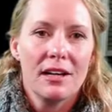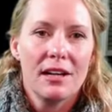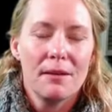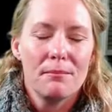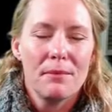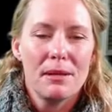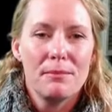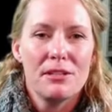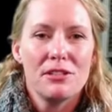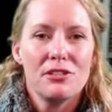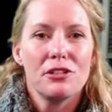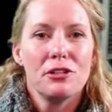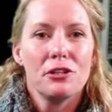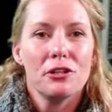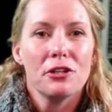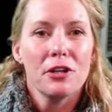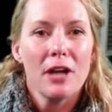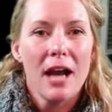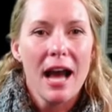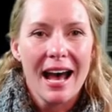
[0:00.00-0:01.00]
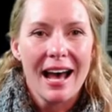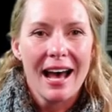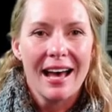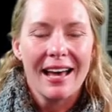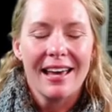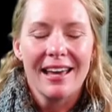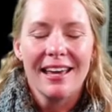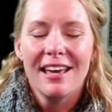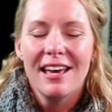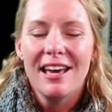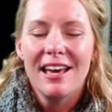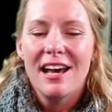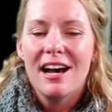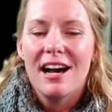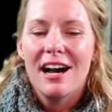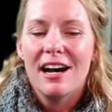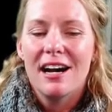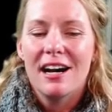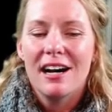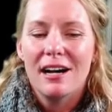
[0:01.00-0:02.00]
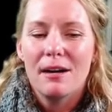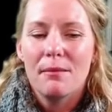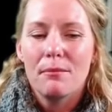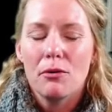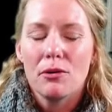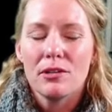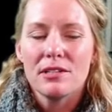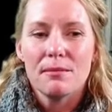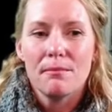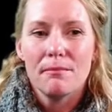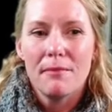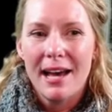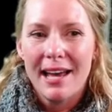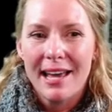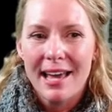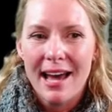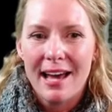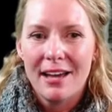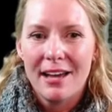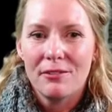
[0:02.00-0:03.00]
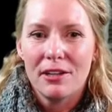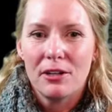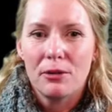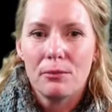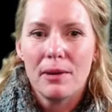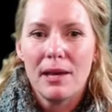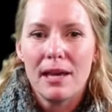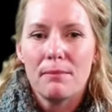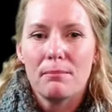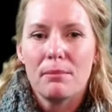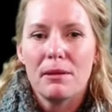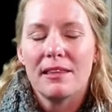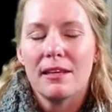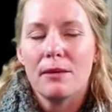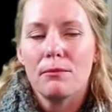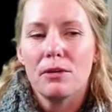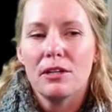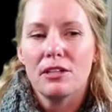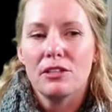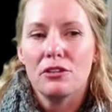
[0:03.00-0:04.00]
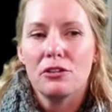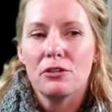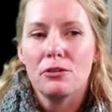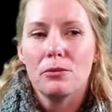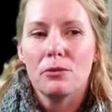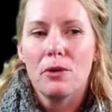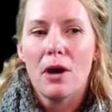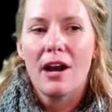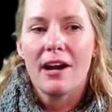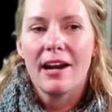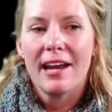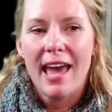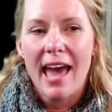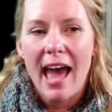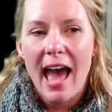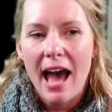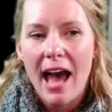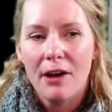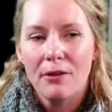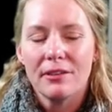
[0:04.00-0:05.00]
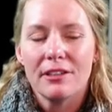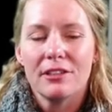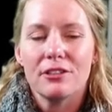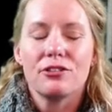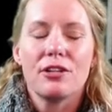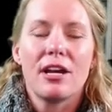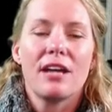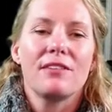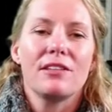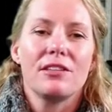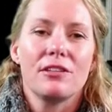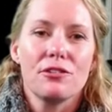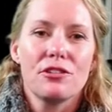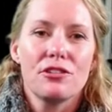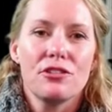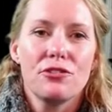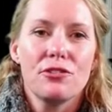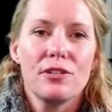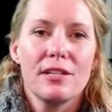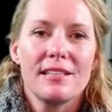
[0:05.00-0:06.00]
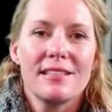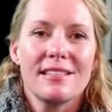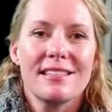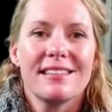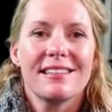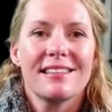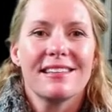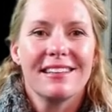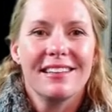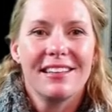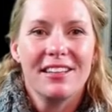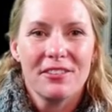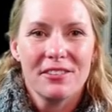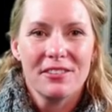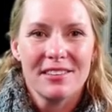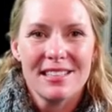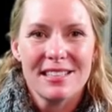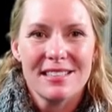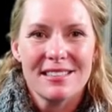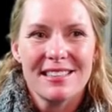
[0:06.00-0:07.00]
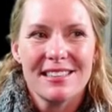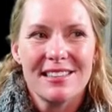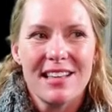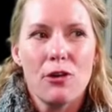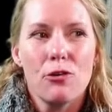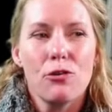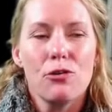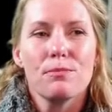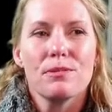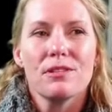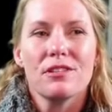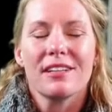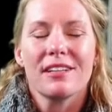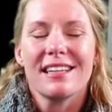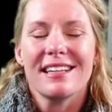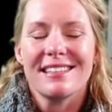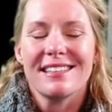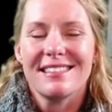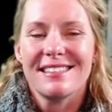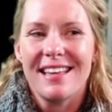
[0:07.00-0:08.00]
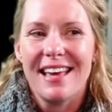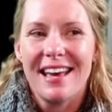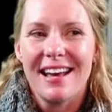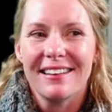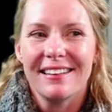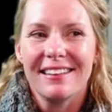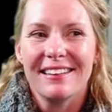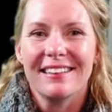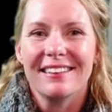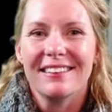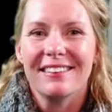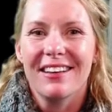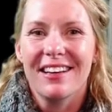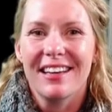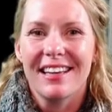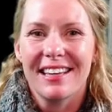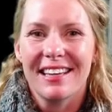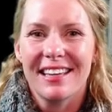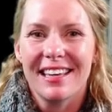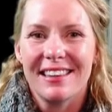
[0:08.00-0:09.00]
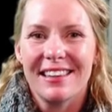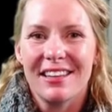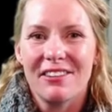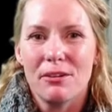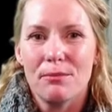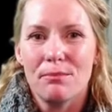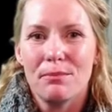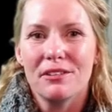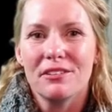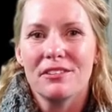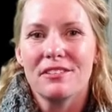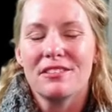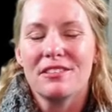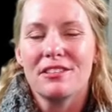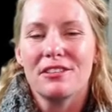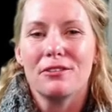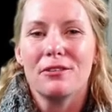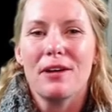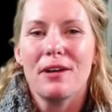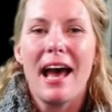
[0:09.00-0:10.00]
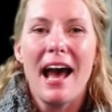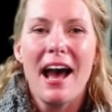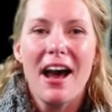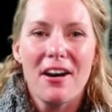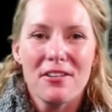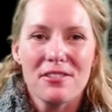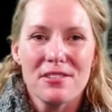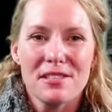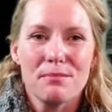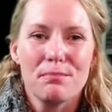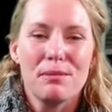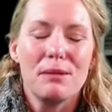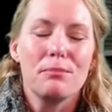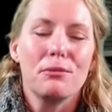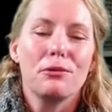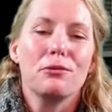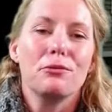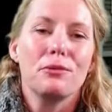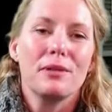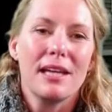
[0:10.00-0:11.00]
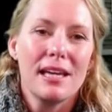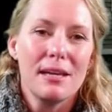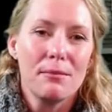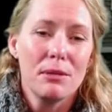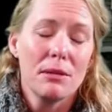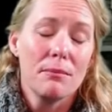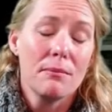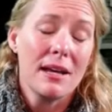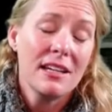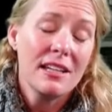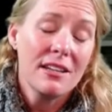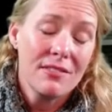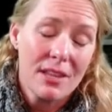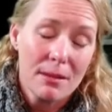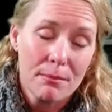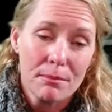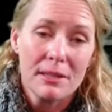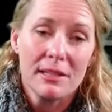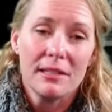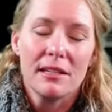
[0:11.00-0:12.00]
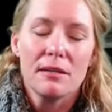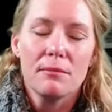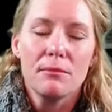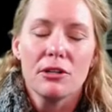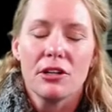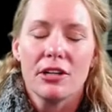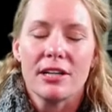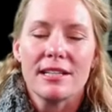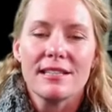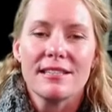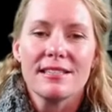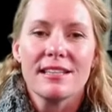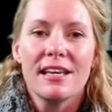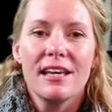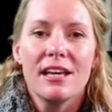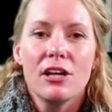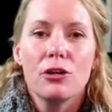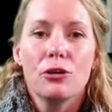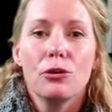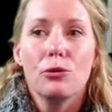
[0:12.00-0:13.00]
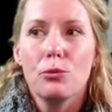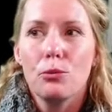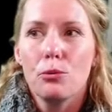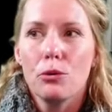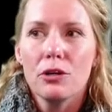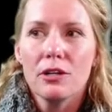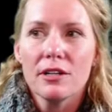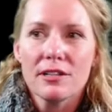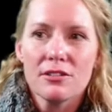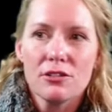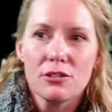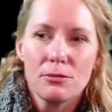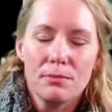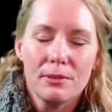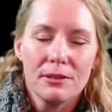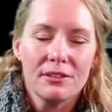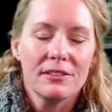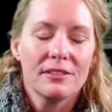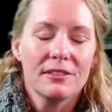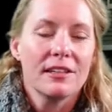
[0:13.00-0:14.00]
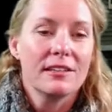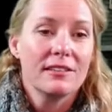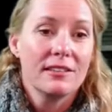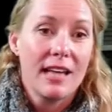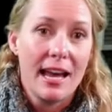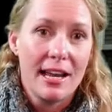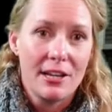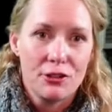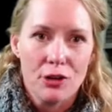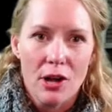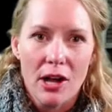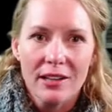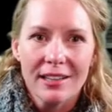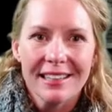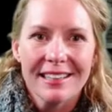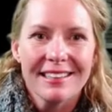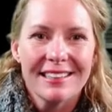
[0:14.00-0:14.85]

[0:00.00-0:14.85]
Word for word: um, maybe to your eye um, or to my eye right away, but then when you are out there driving those streets, you know, these homes look exactly alike, and they were built to house the people who came here, many of them being immigrants, who worked to build the hydraulic